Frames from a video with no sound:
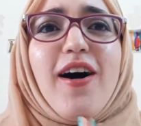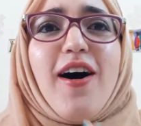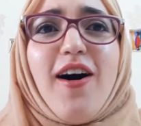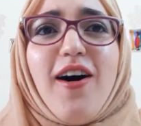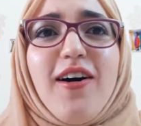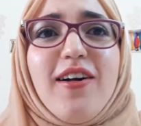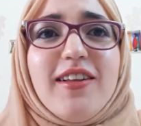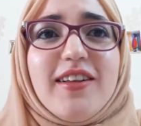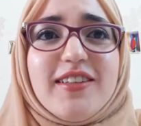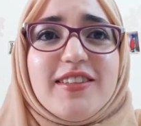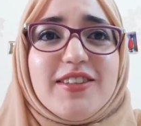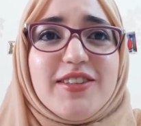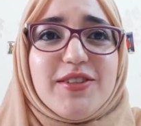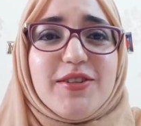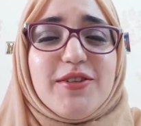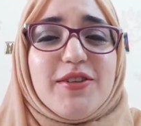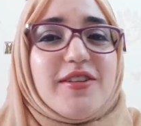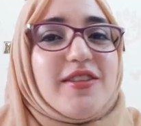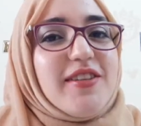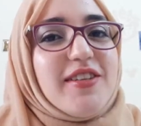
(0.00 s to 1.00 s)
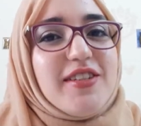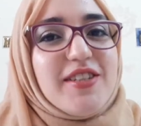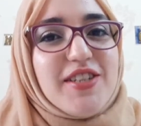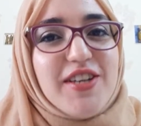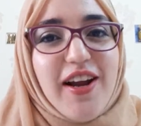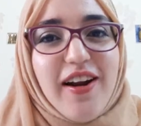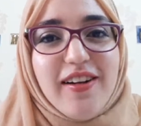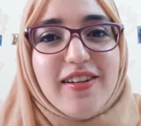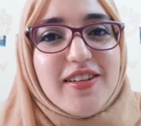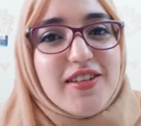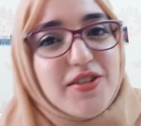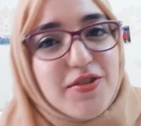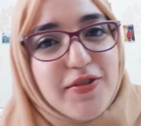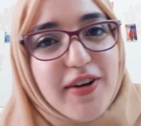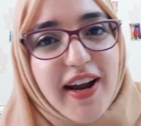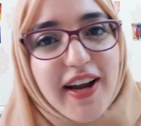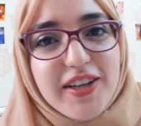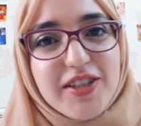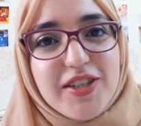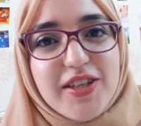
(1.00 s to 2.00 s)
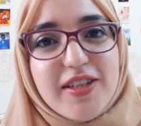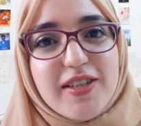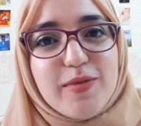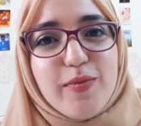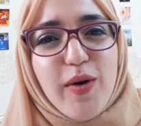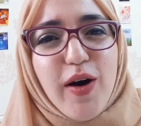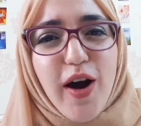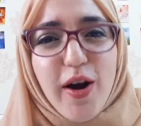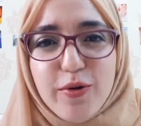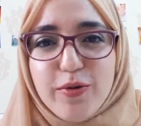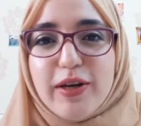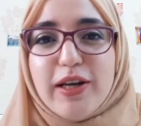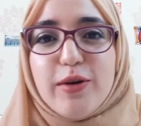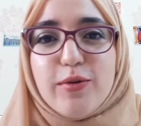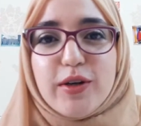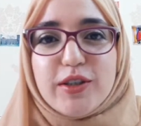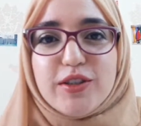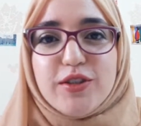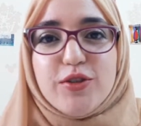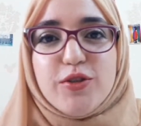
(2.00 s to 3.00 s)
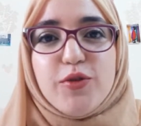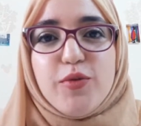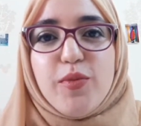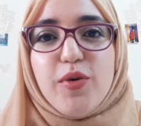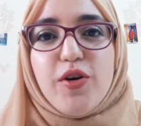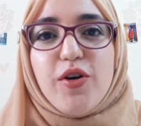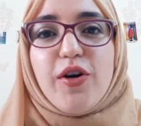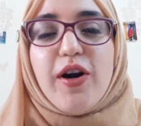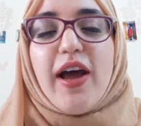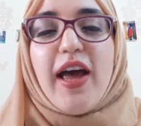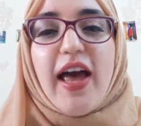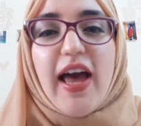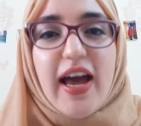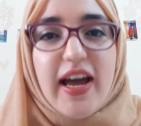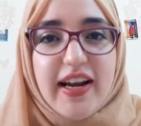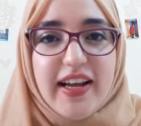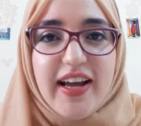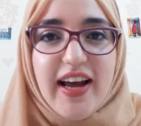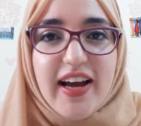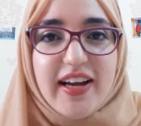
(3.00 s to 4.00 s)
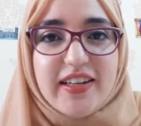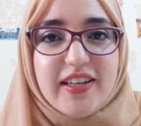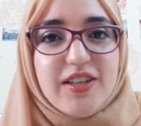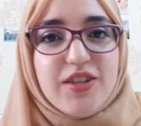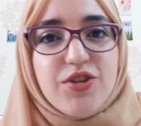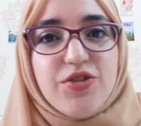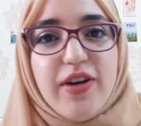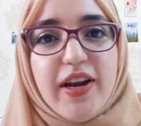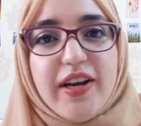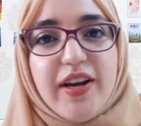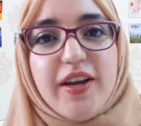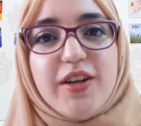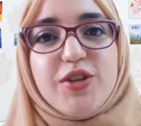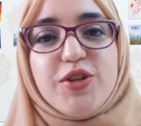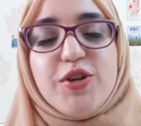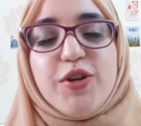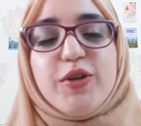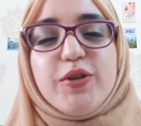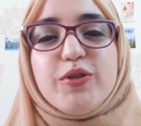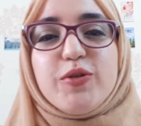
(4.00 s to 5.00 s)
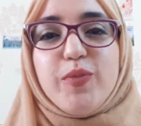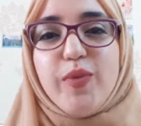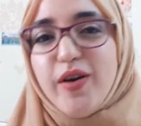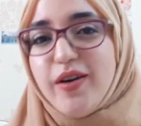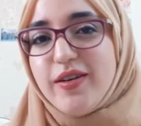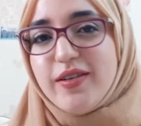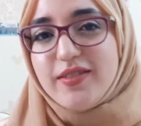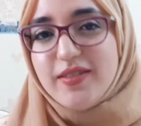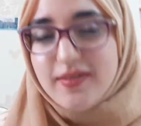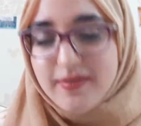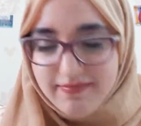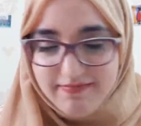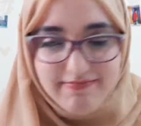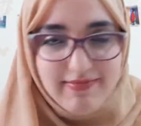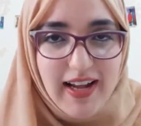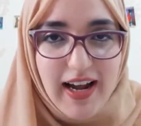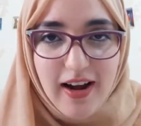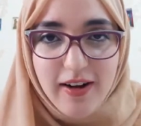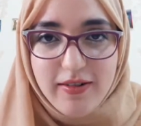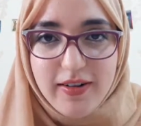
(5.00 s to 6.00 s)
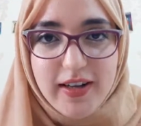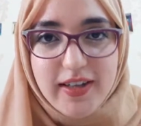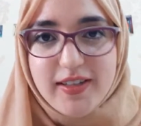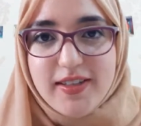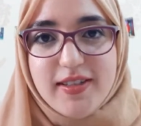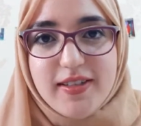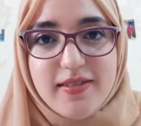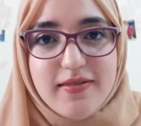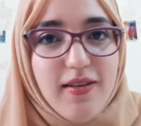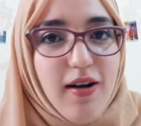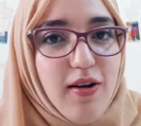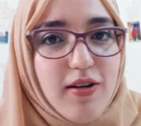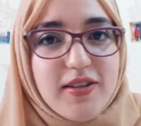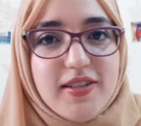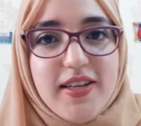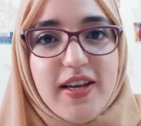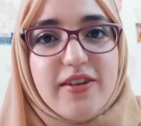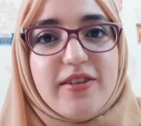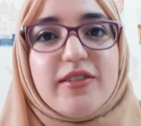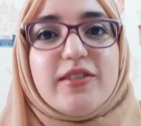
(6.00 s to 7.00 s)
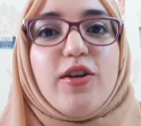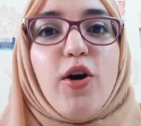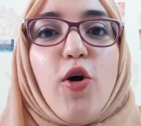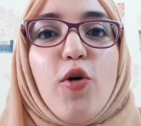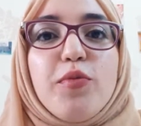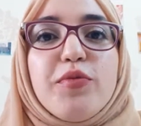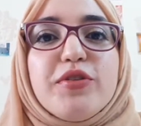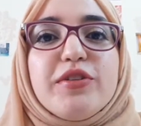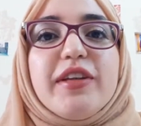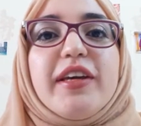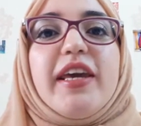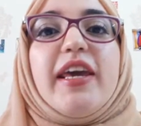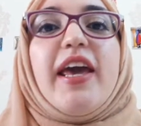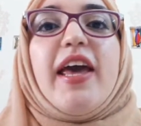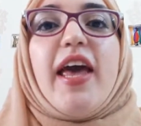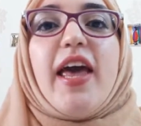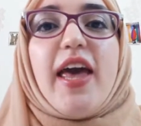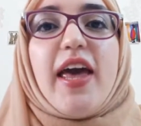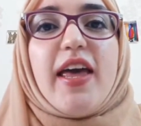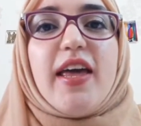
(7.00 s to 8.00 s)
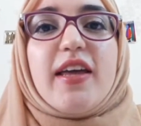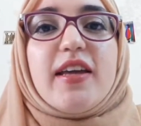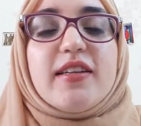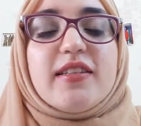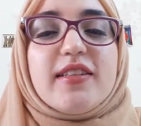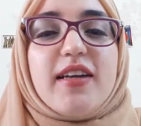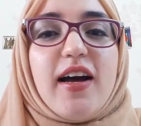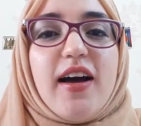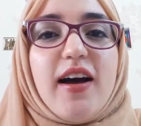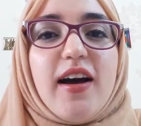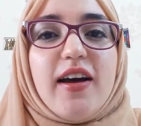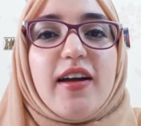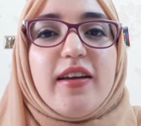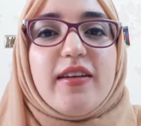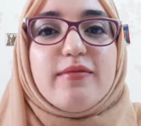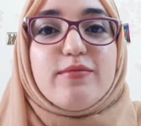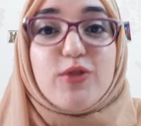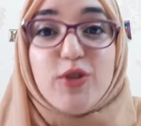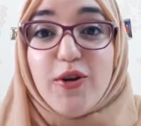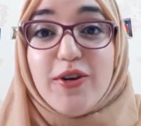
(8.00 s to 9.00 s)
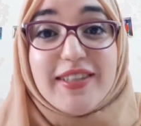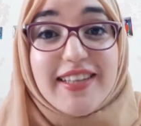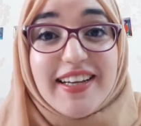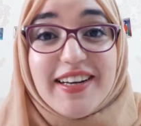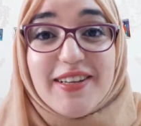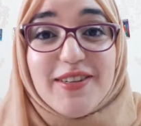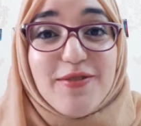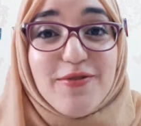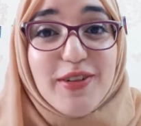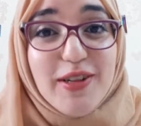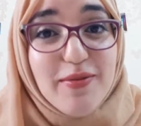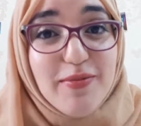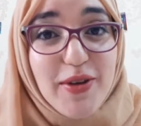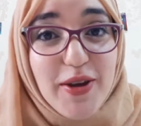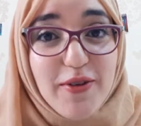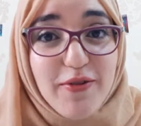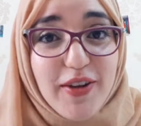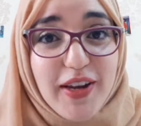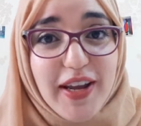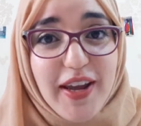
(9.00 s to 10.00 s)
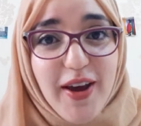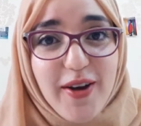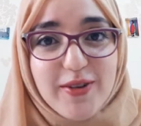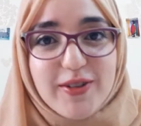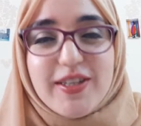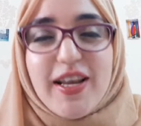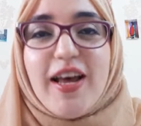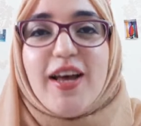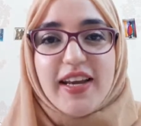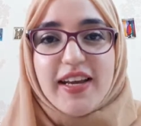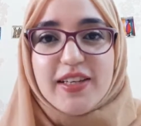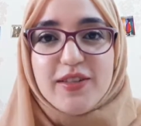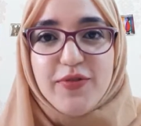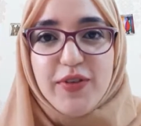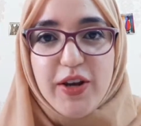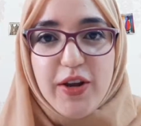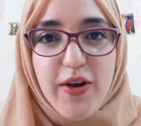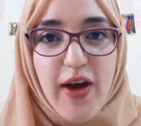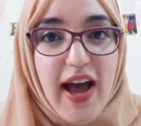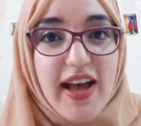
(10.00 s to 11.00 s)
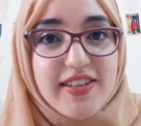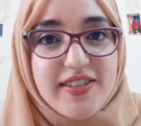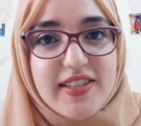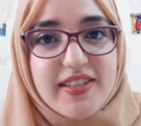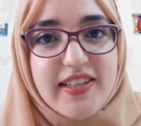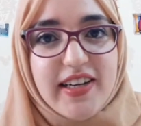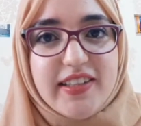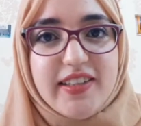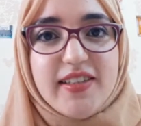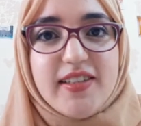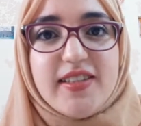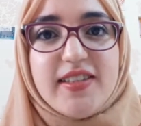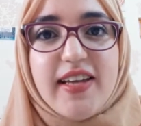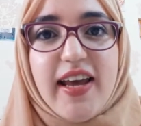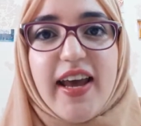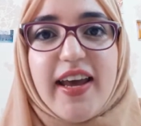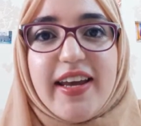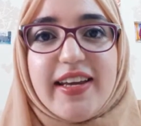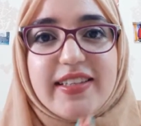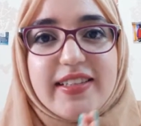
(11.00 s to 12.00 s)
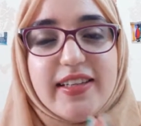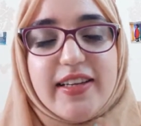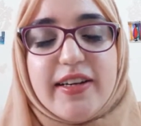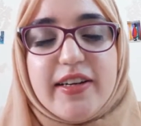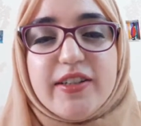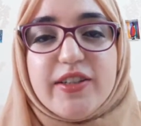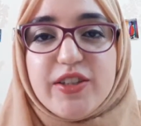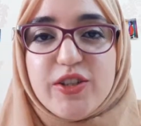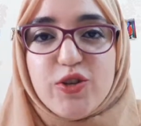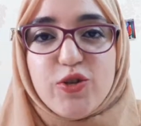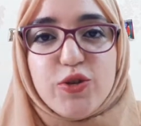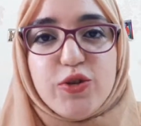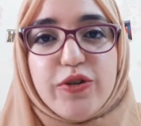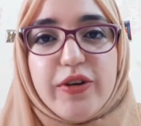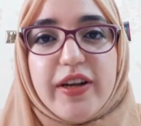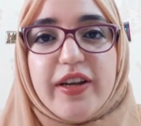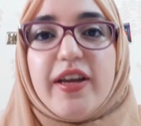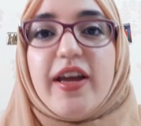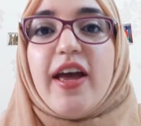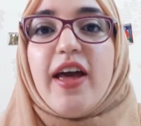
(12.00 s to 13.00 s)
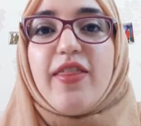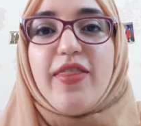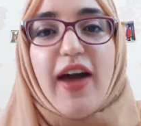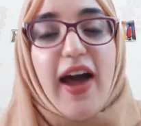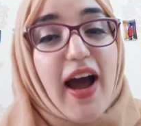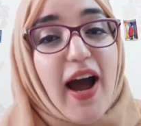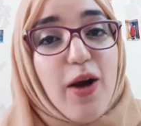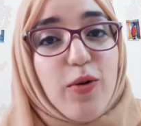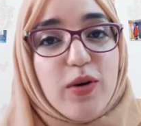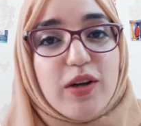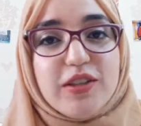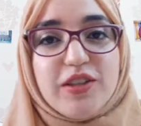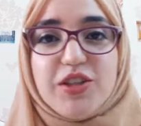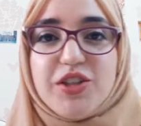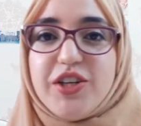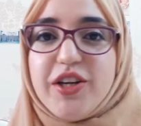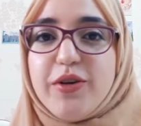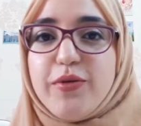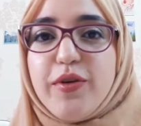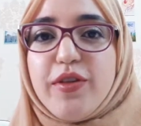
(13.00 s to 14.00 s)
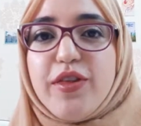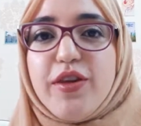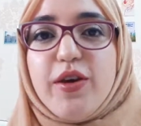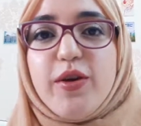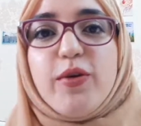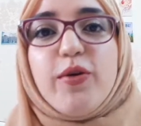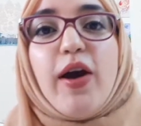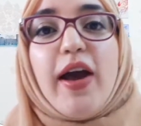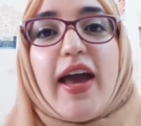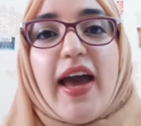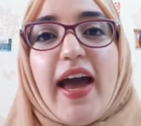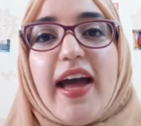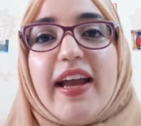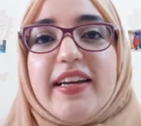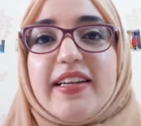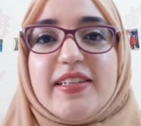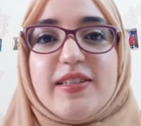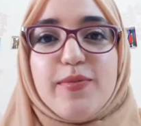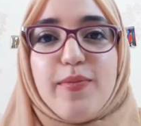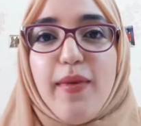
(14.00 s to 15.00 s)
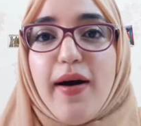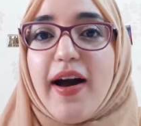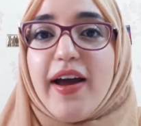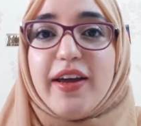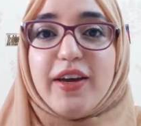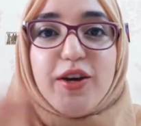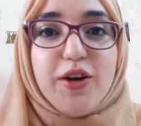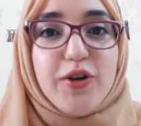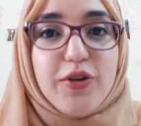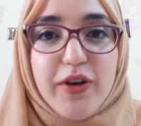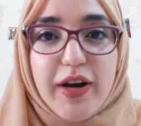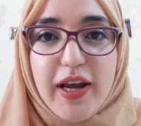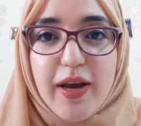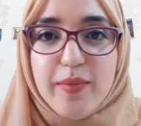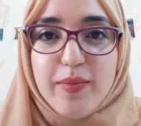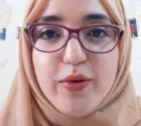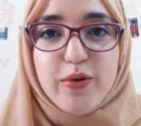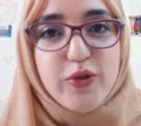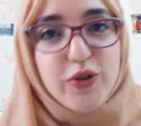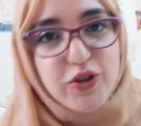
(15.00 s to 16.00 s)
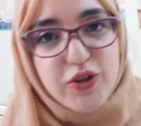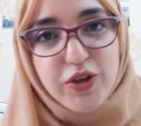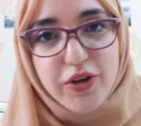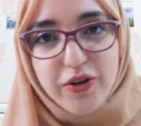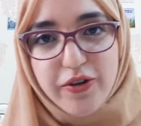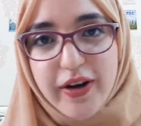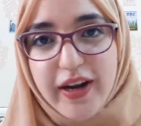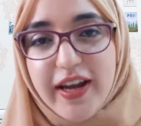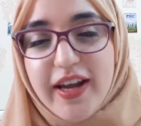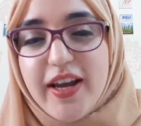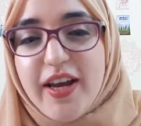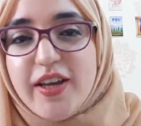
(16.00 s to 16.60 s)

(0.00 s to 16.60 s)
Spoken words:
all I do in this channel is reactions, but I really want to do more, and I had internet issues, but now it's all settled hopefully, and I'm so excited to film new videos. Today's video, as the title says, is a little story that I want to share with you, and it's my Koreaboo story.